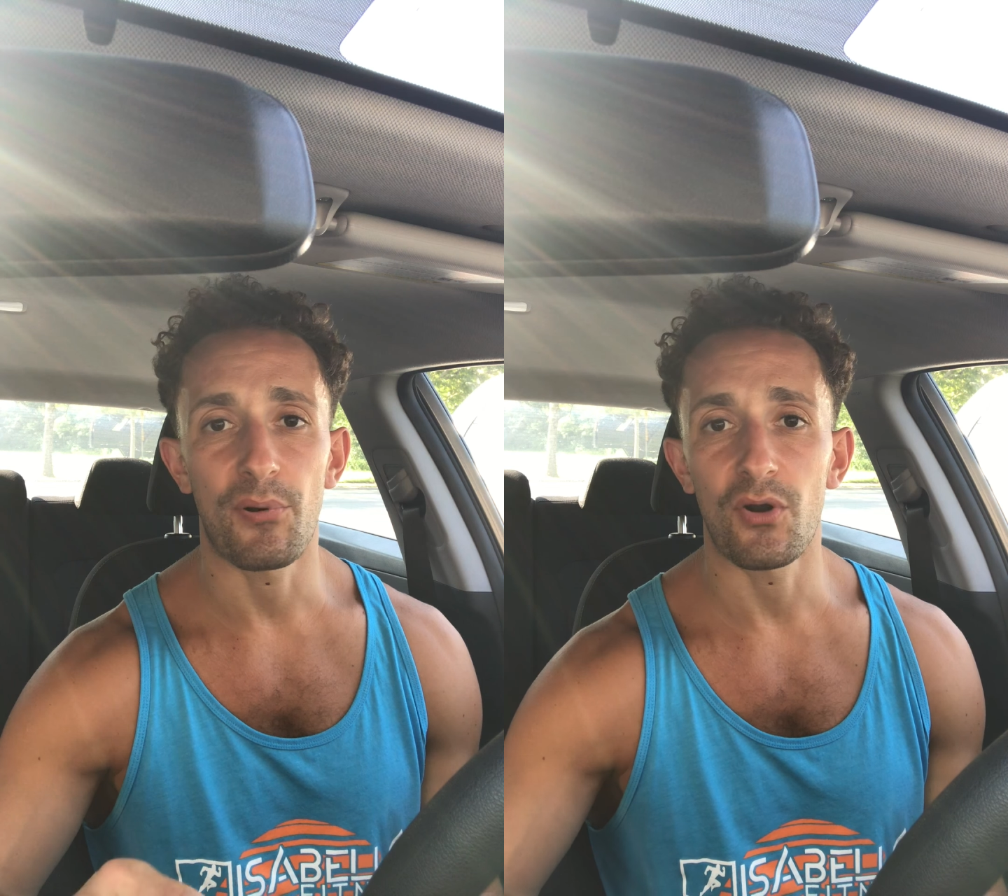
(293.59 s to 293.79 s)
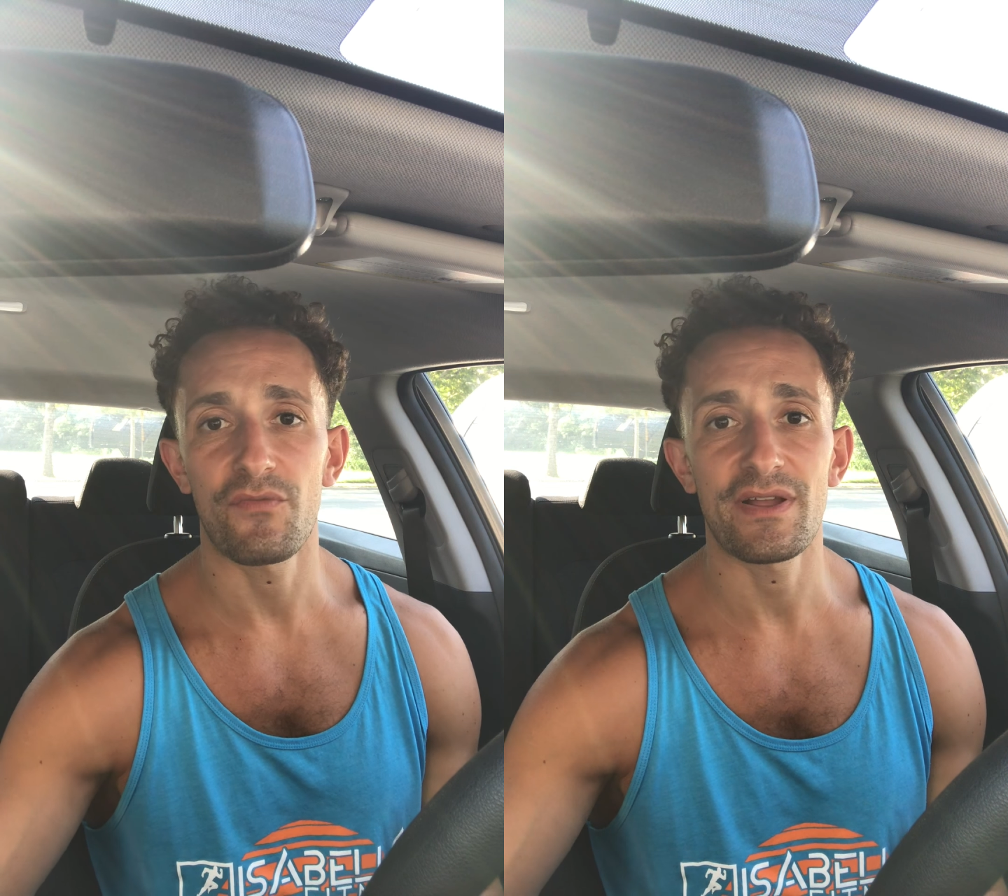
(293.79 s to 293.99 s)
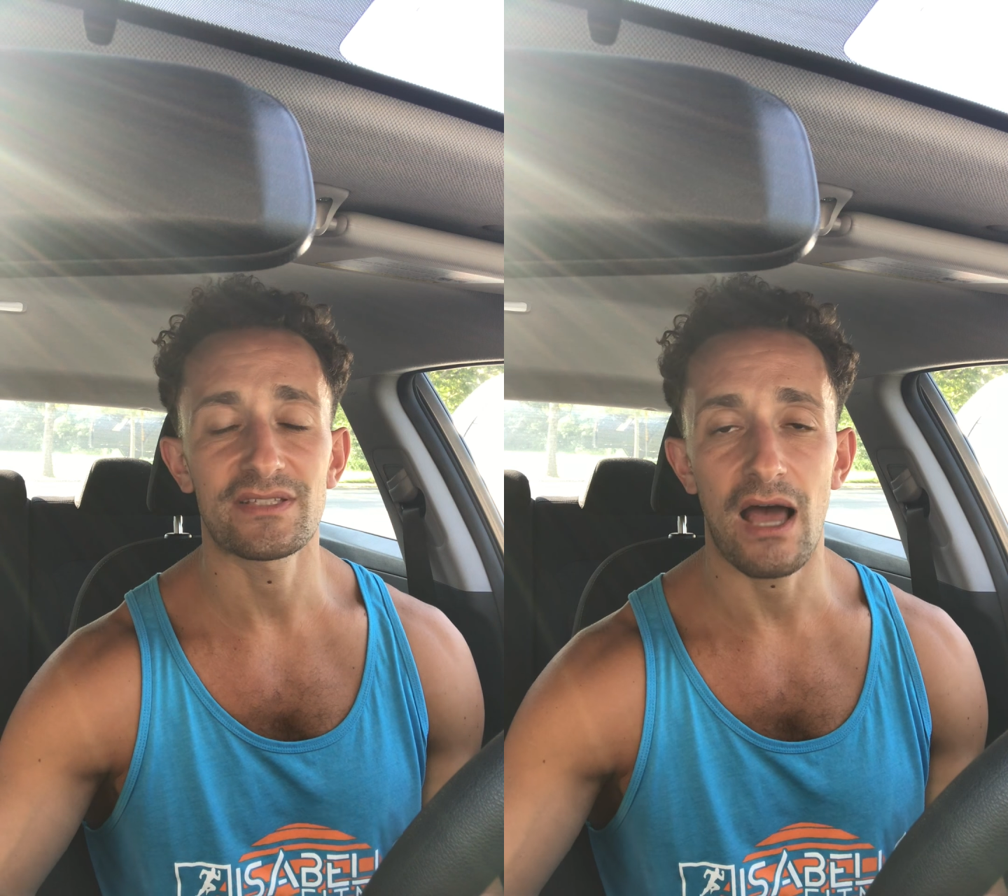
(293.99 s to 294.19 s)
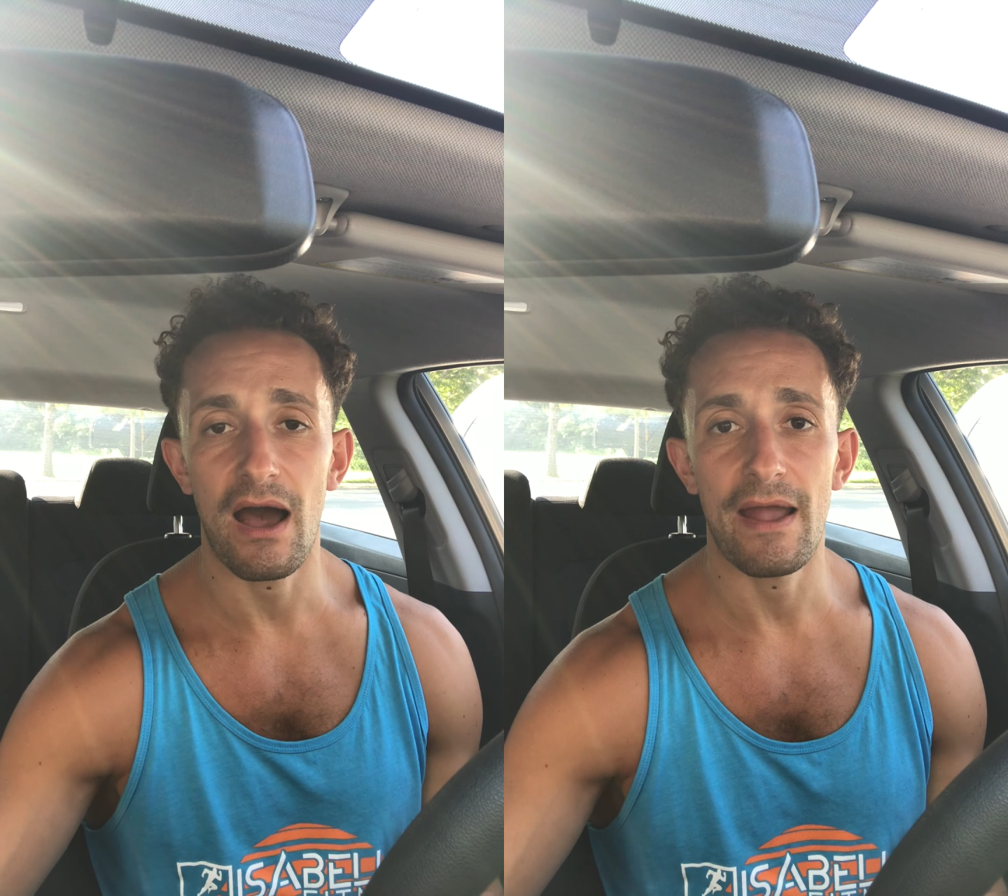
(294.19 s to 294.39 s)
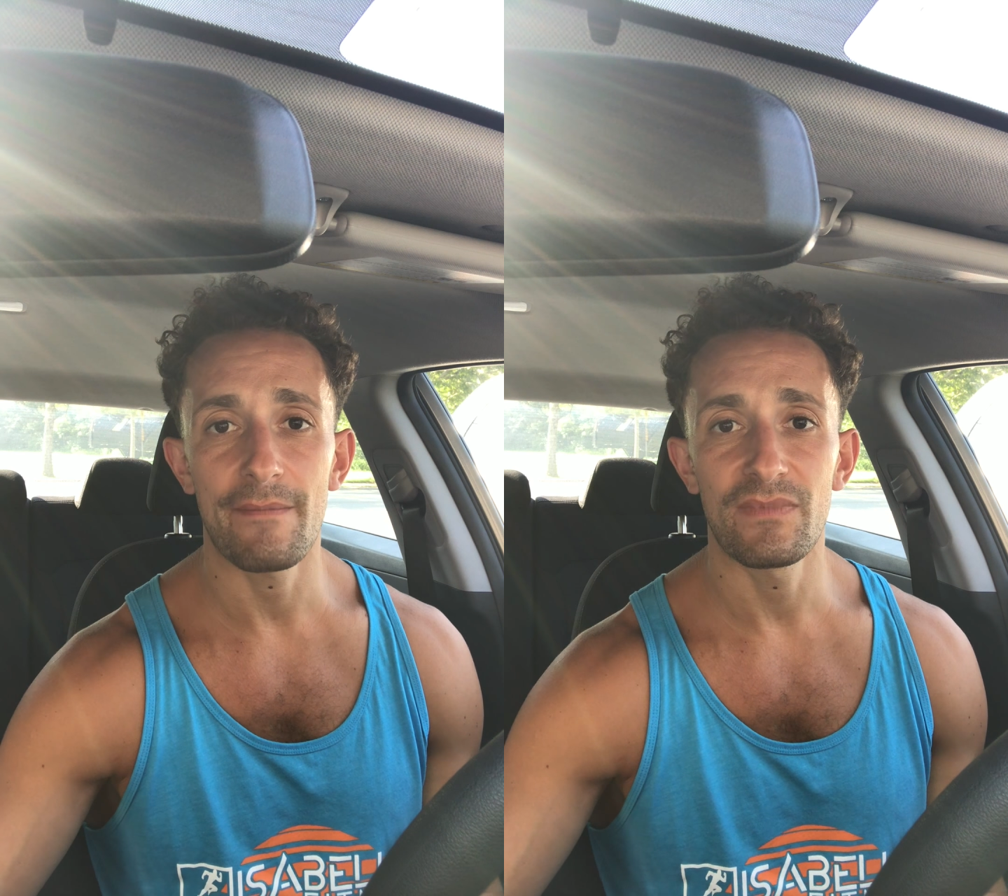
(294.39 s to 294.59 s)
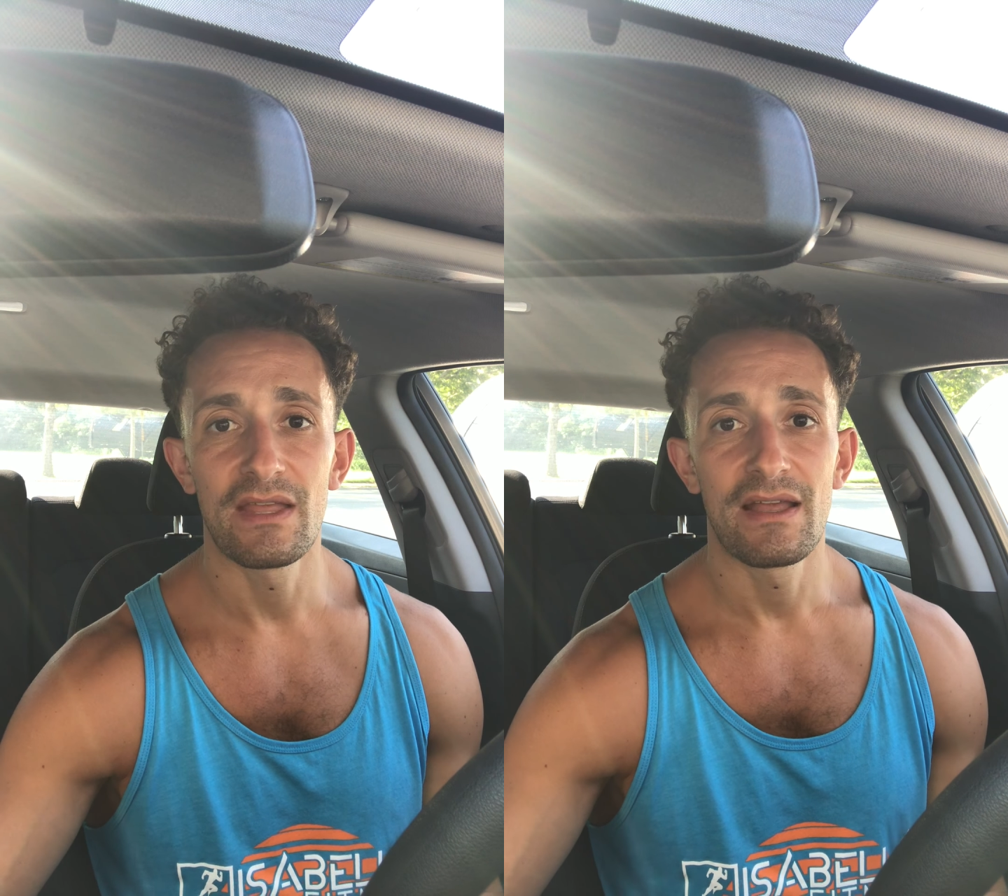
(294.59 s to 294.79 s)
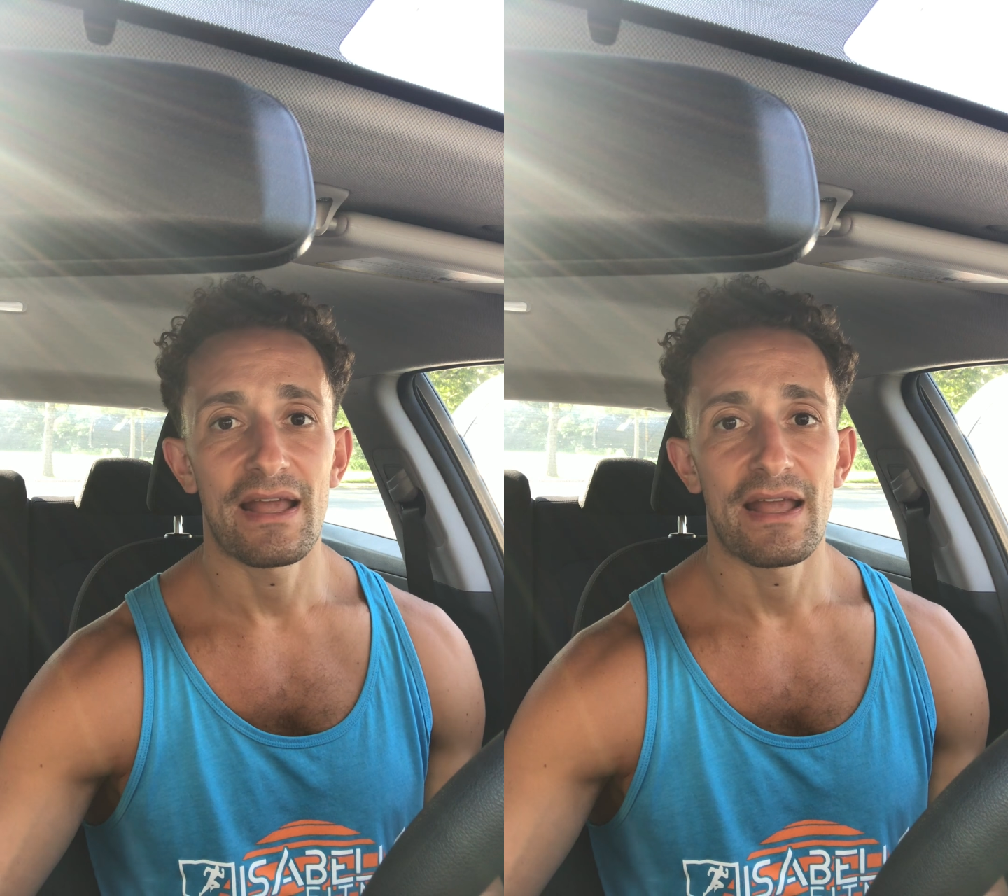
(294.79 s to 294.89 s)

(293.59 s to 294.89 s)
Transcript: perfect time,